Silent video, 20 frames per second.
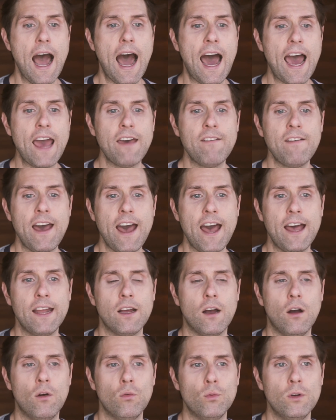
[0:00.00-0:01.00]
I've had
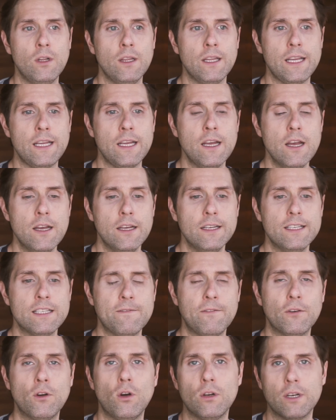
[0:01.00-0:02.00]
a really
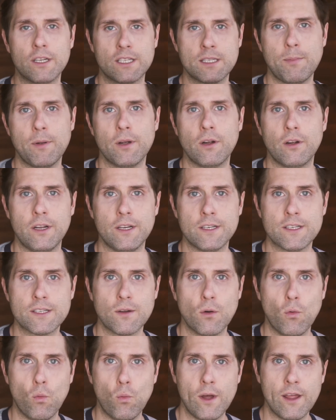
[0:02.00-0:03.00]
difficult experience
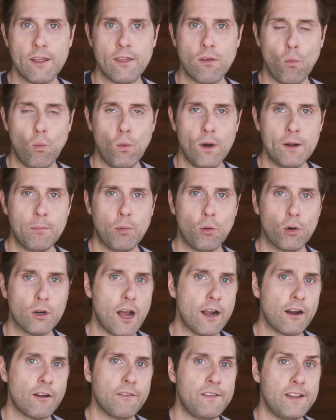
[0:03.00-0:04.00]
with what
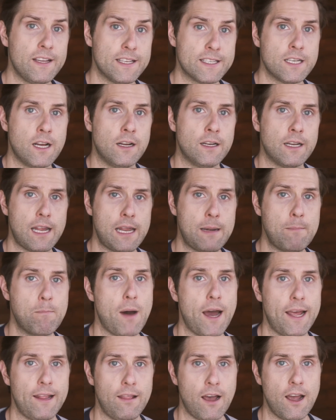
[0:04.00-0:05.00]
pornography has done in
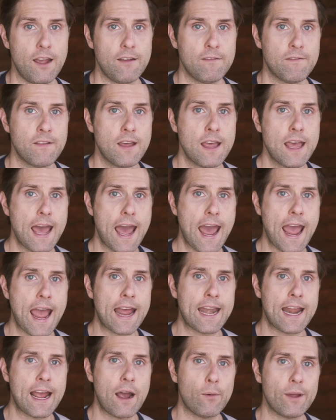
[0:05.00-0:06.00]
my life
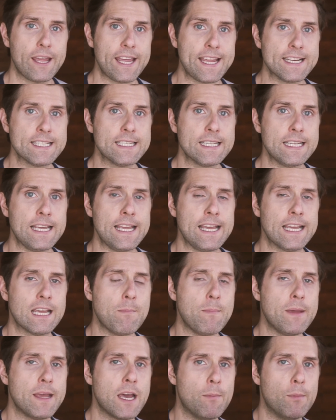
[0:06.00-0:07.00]
and how easily it can
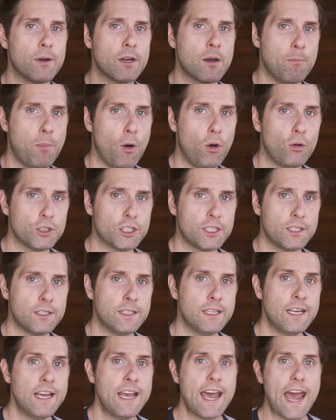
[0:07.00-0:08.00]
become a
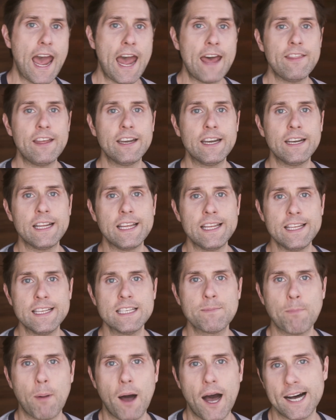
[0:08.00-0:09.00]
compulsion, and that it is
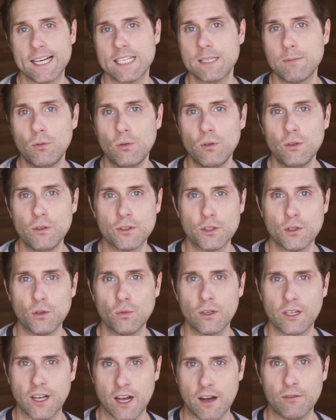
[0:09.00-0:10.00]
possible to
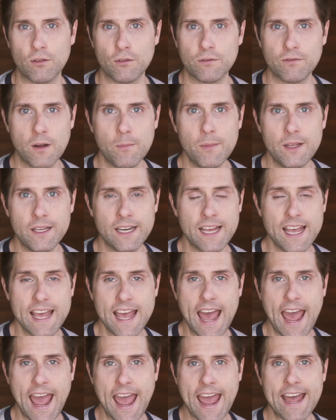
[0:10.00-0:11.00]
recover from it
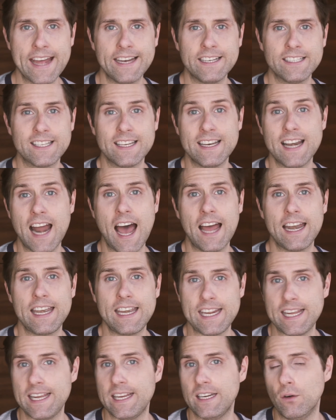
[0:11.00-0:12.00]
and to not
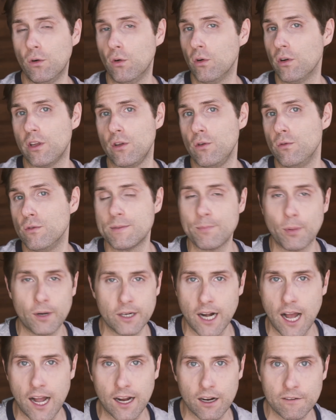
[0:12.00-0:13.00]
need or use
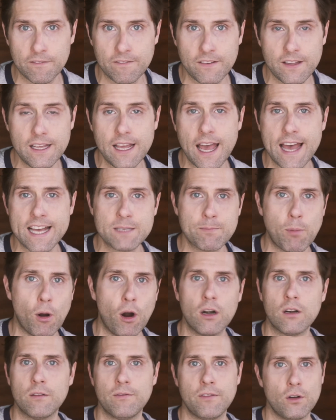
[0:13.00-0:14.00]
pornography as
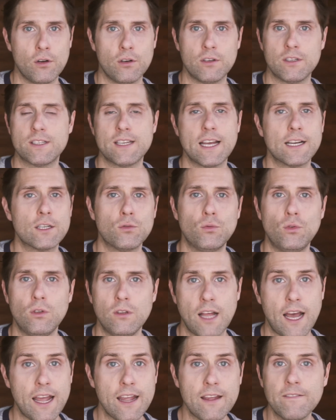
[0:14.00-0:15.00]
part of your sexual
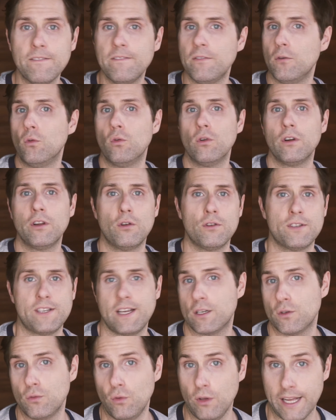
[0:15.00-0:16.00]
life or your
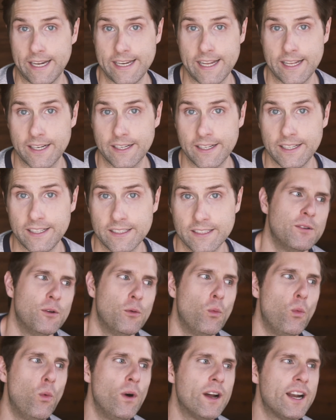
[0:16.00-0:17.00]
sexual identity.
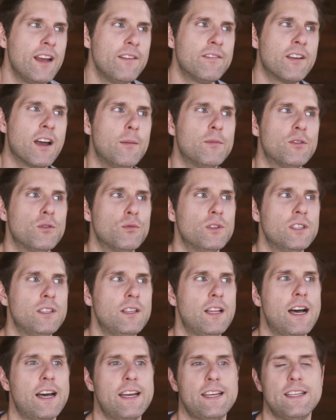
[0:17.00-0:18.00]
What I've come to
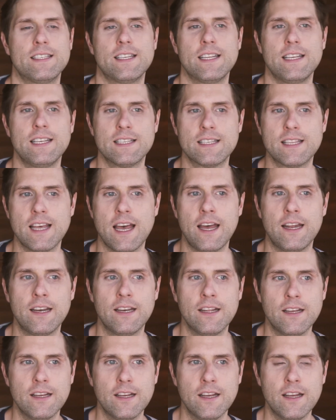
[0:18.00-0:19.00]
realize is that
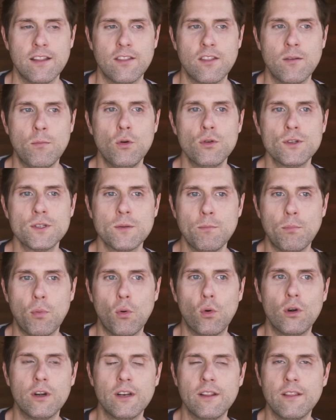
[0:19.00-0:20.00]
the most
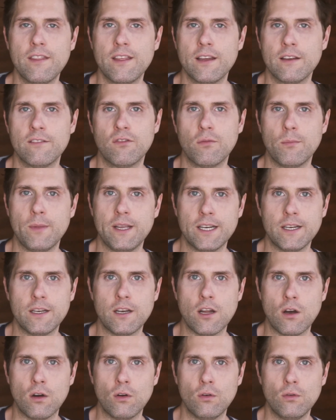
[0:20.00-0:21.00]
important thing for me to
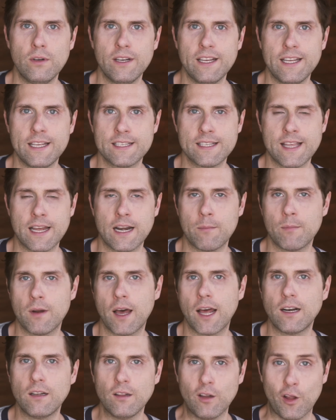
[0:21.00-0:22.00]
know is that I'm
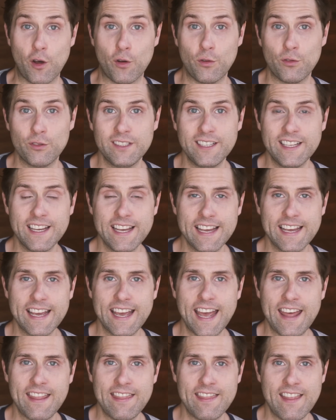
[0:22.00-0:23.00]
not alone
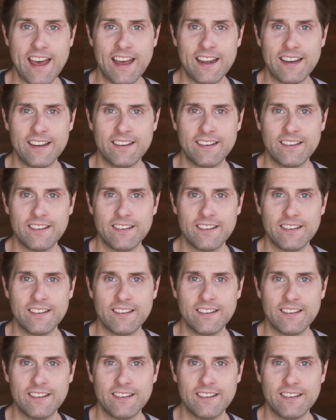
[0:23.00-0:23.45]
and that